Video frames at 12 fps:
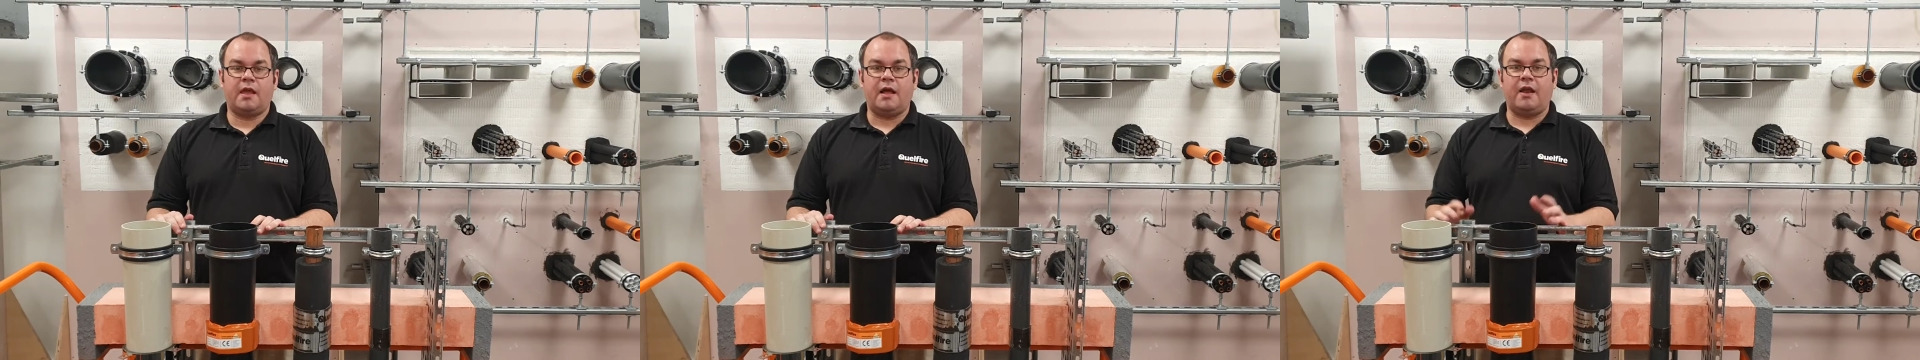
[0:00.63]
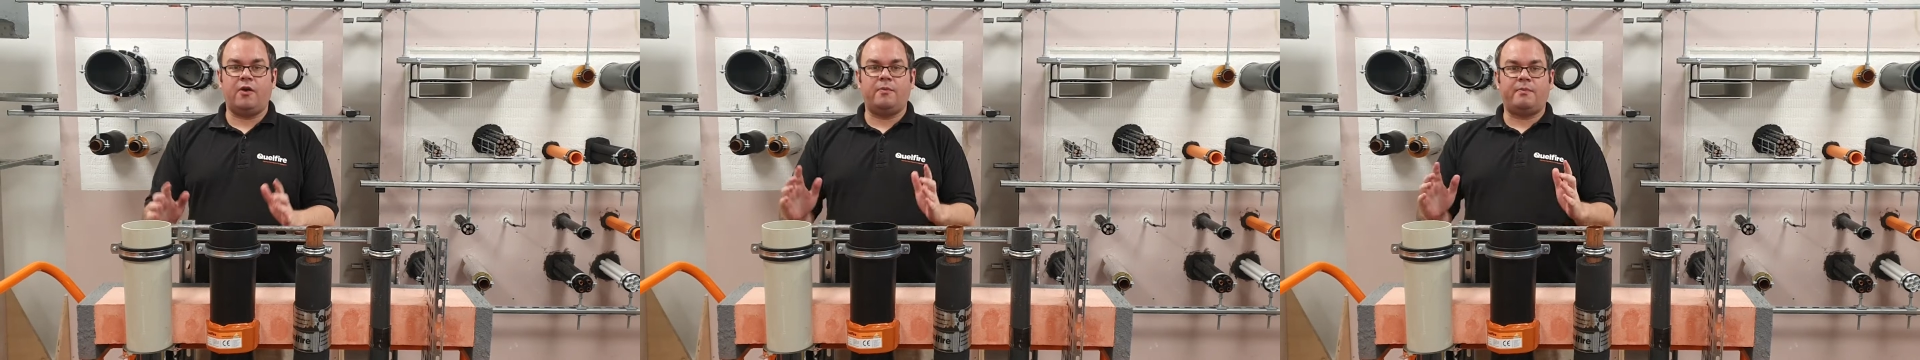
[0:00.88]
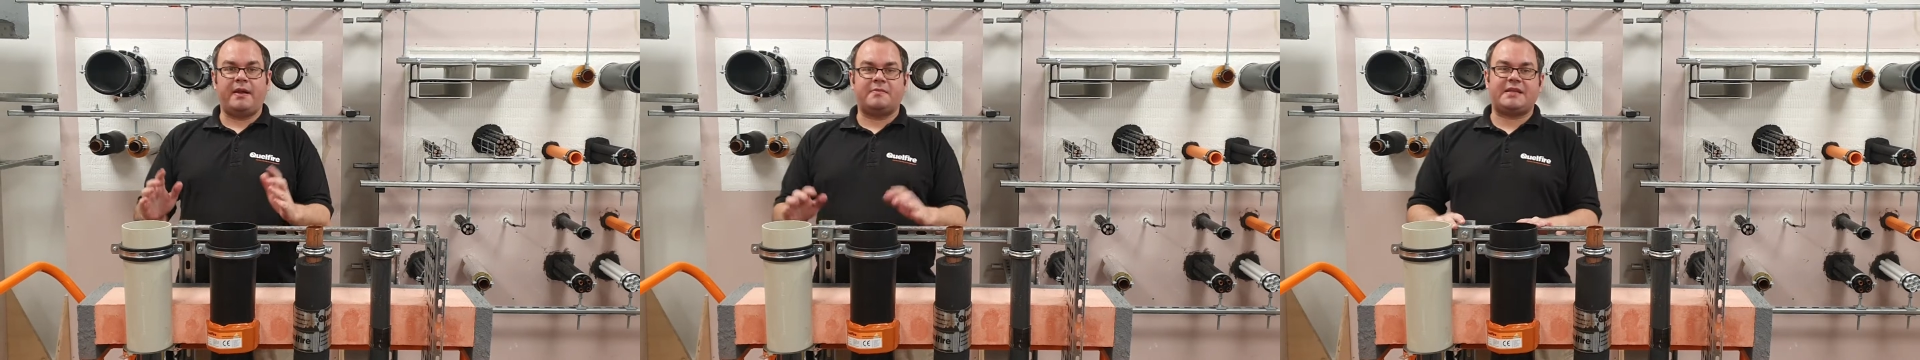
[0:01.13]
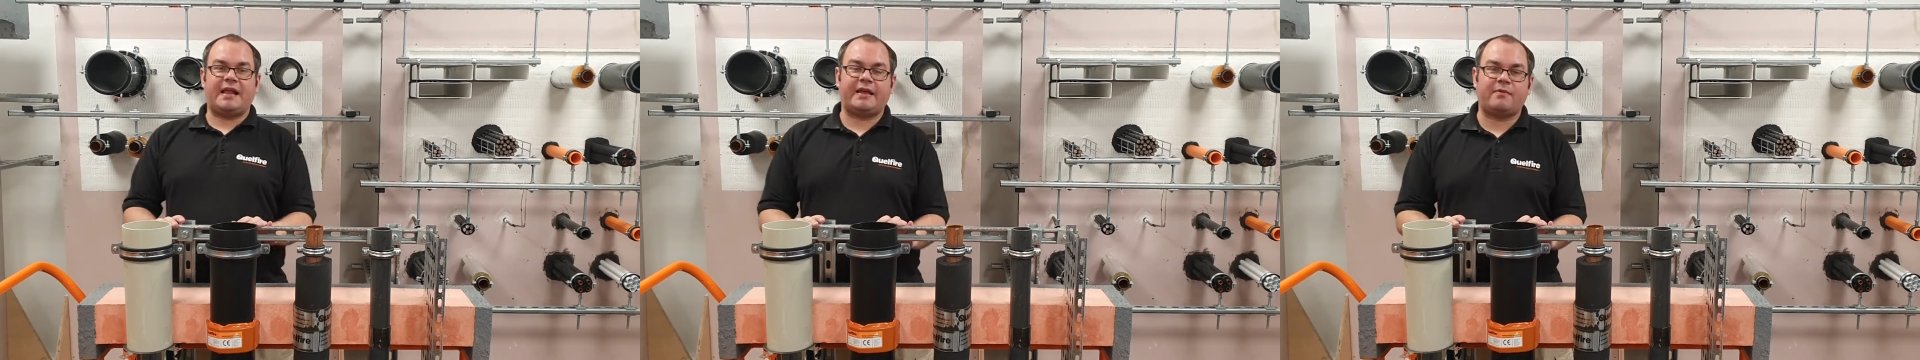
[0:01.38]
Hello, my
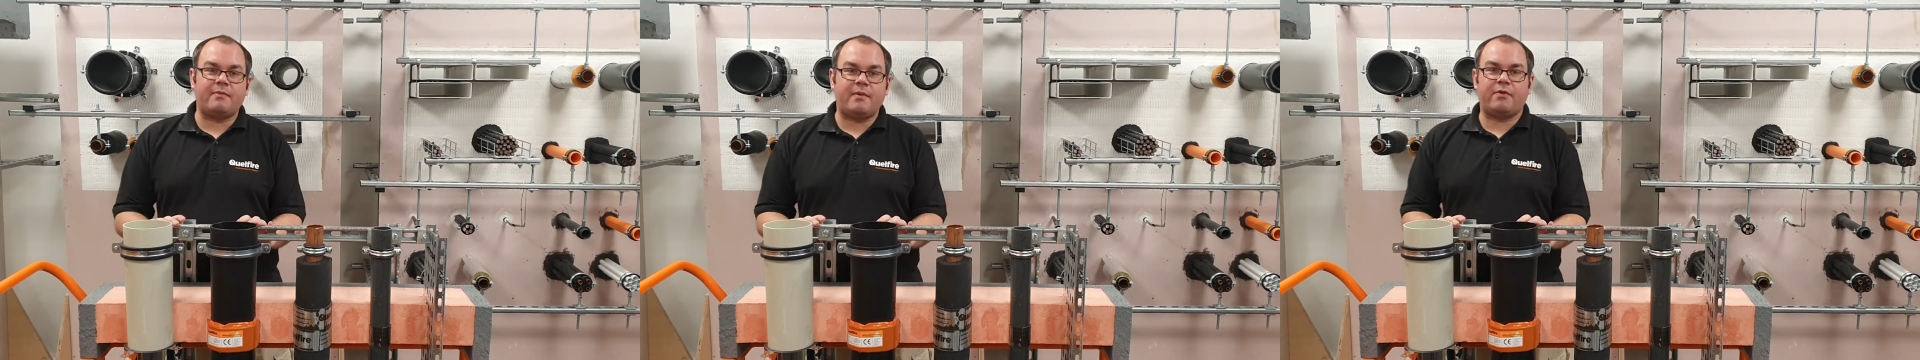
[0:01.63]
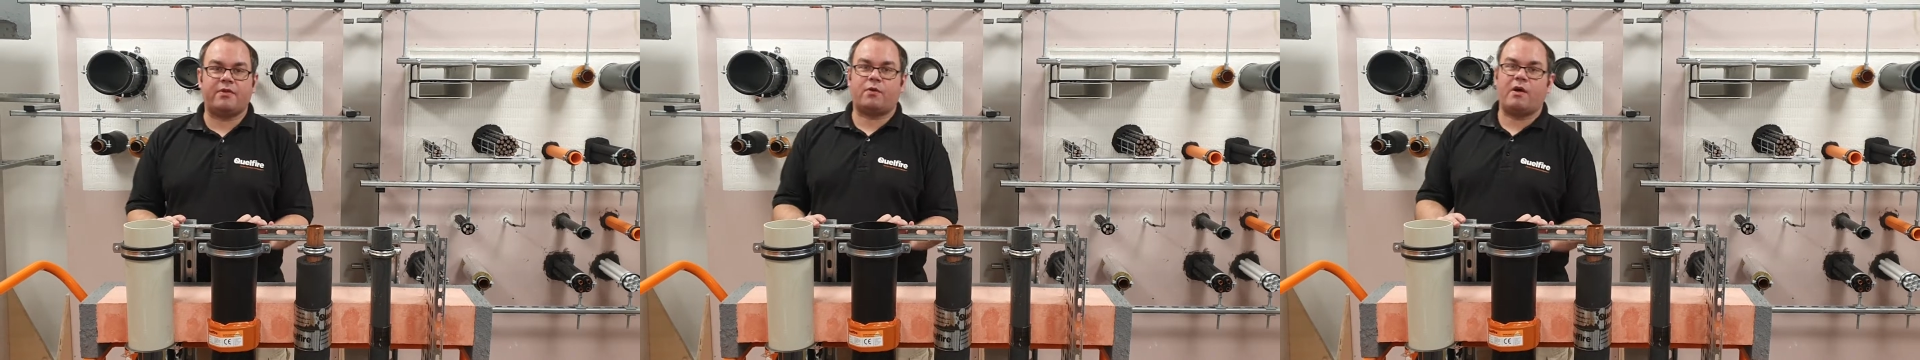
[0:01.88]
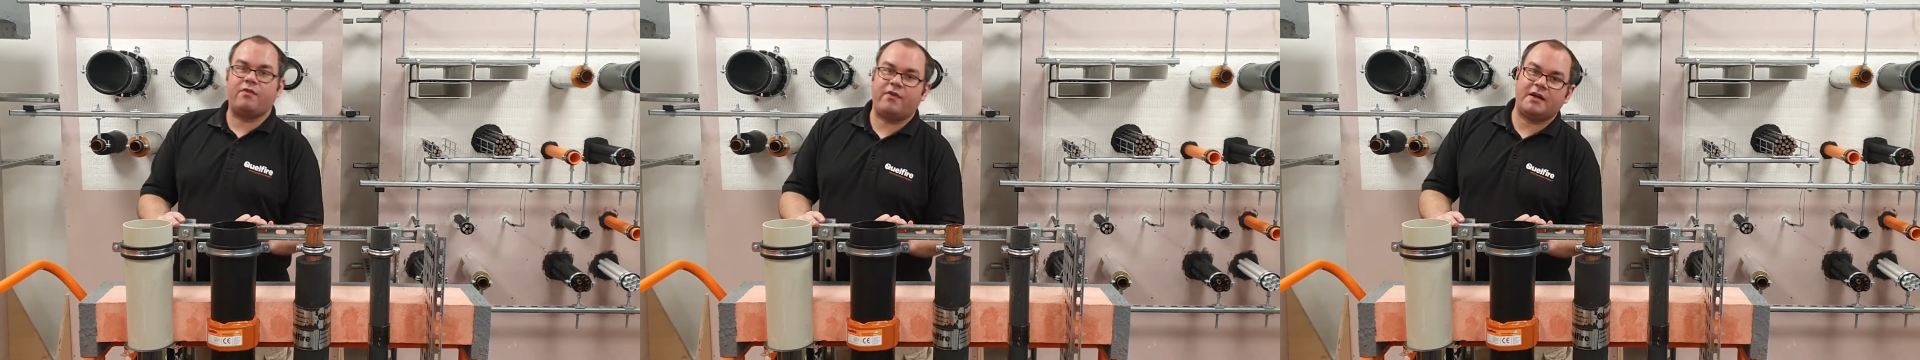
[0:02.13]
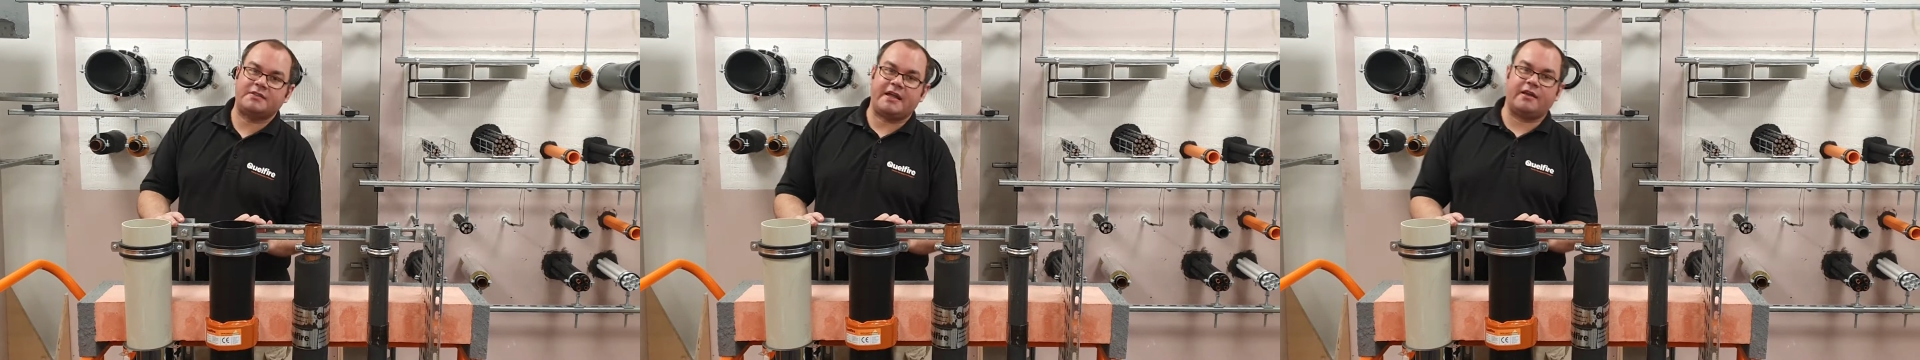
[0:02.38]
name is Alec, I'm a member of the
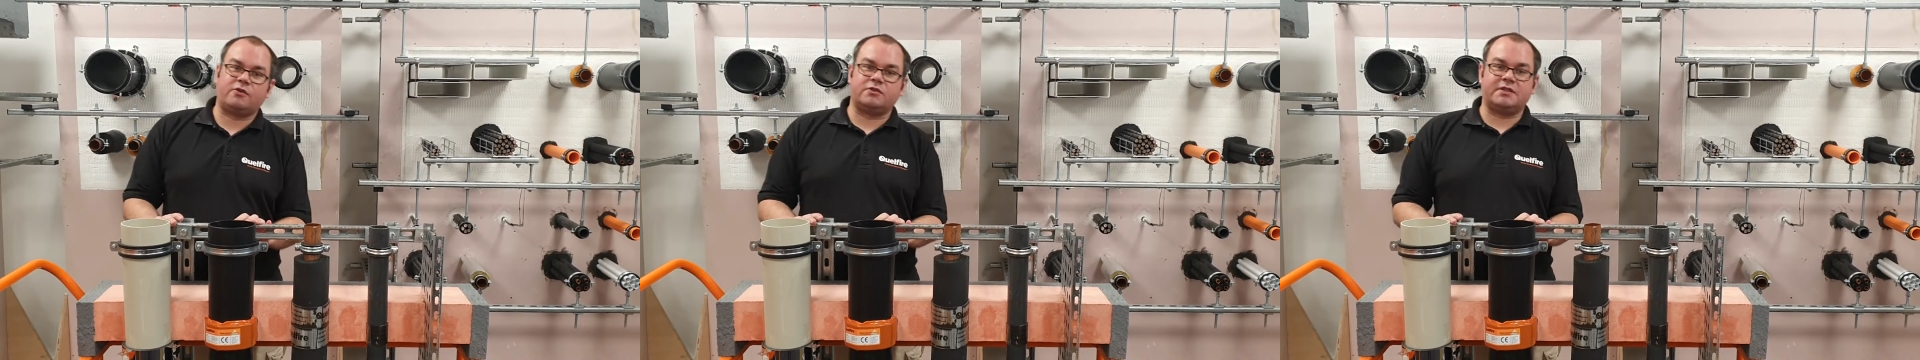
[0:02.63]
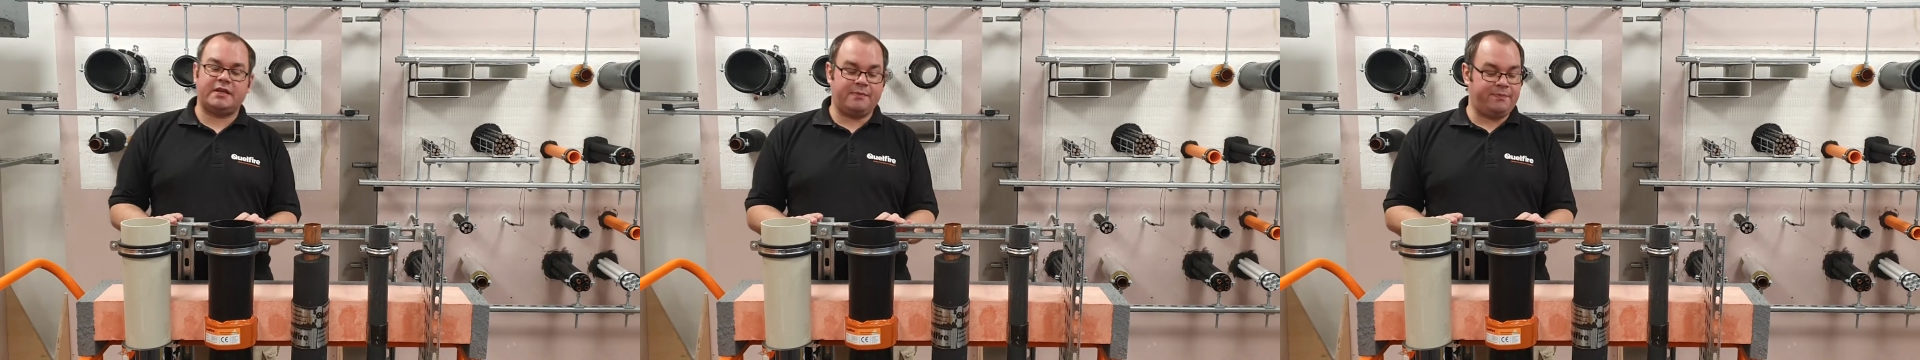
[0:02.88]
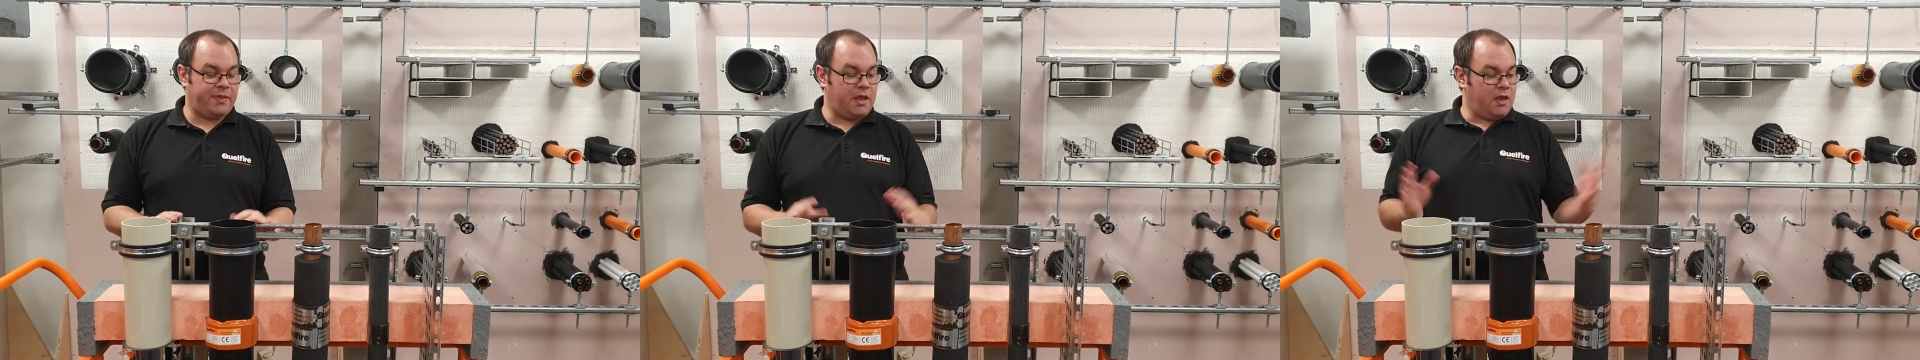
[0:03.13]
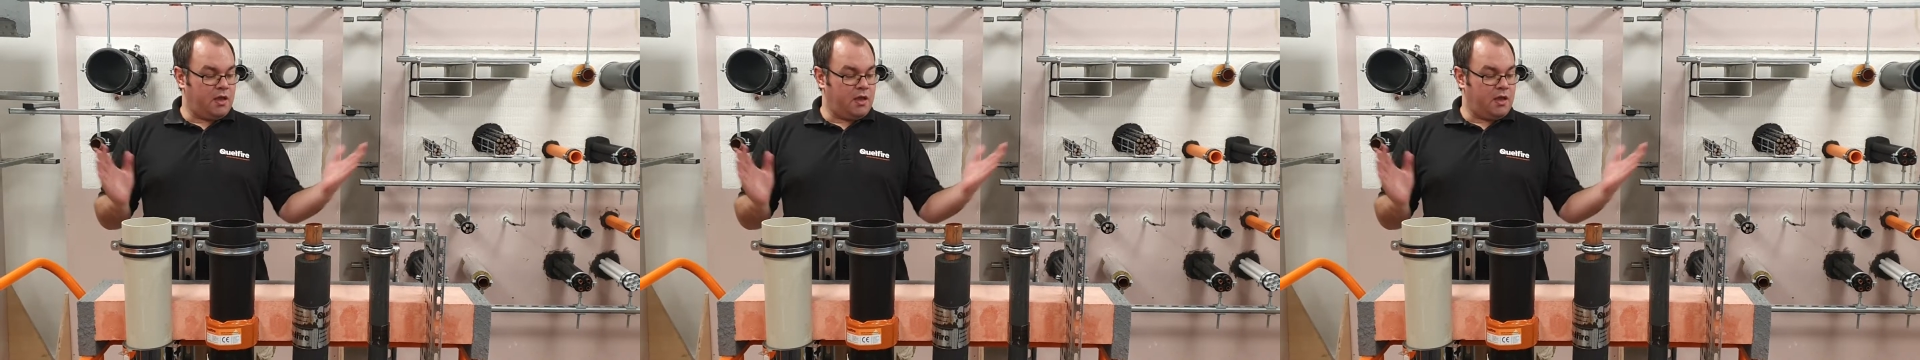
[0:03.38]
Quelfire technical team.